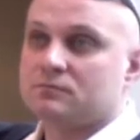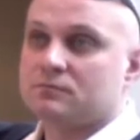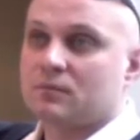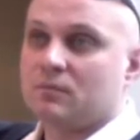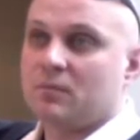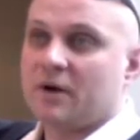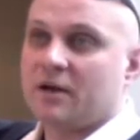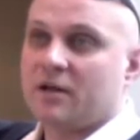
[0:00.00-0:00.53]

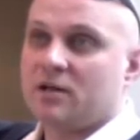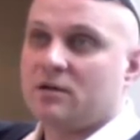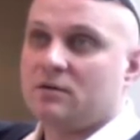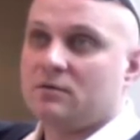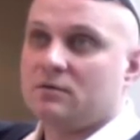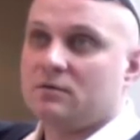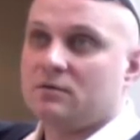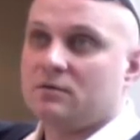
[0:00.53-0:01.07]
Many
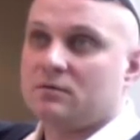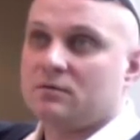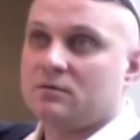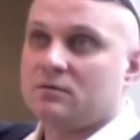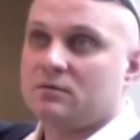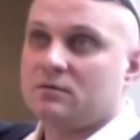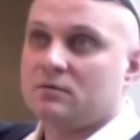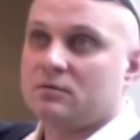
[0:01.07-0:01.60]

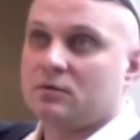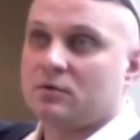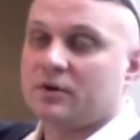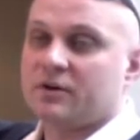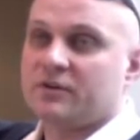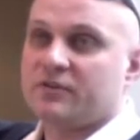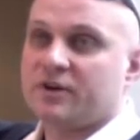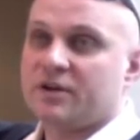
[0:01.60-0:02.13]

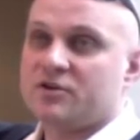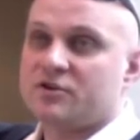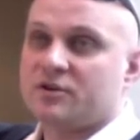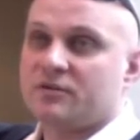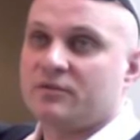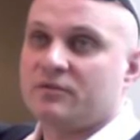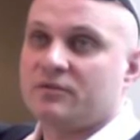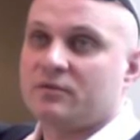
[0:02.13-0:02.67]

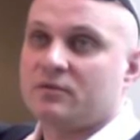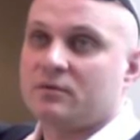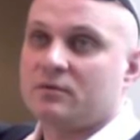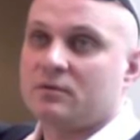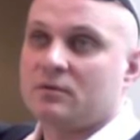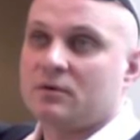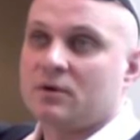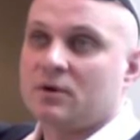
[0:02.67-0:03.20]
organizations
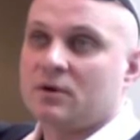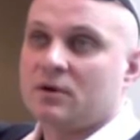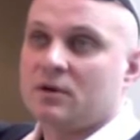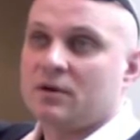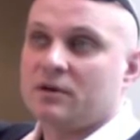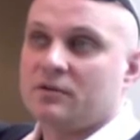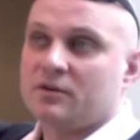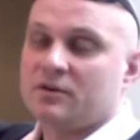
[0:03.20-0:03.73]

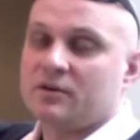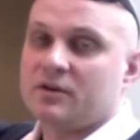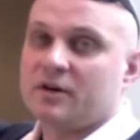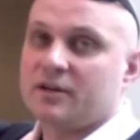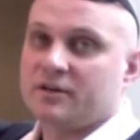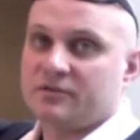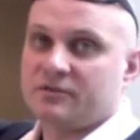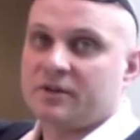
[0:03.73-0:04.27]
in the
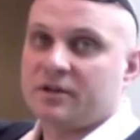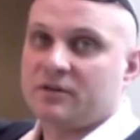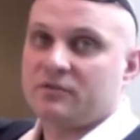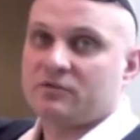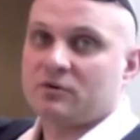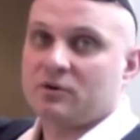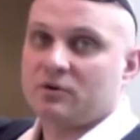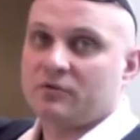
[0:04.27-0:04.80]
United States
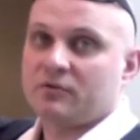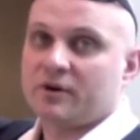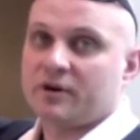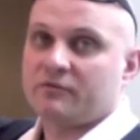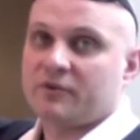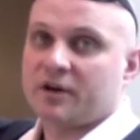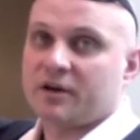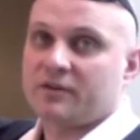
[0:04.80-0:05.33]
also
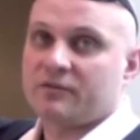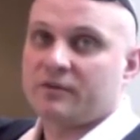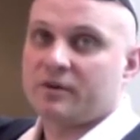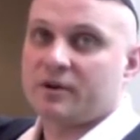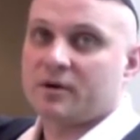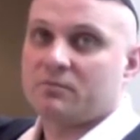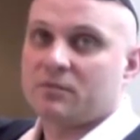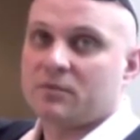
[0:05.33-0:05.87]
have ties to
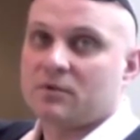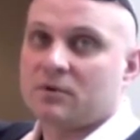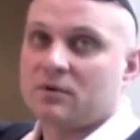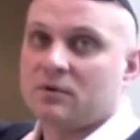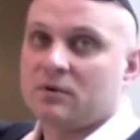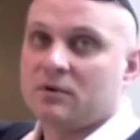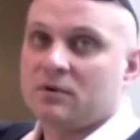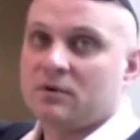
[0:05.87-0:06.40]
them,
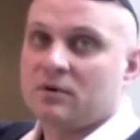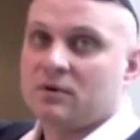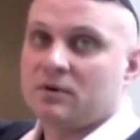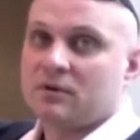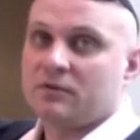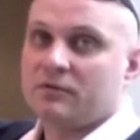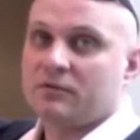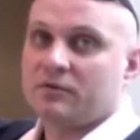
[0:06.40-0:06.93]

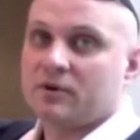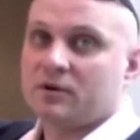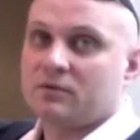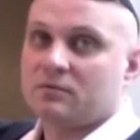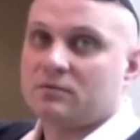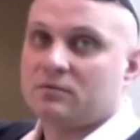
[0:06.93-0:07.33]
so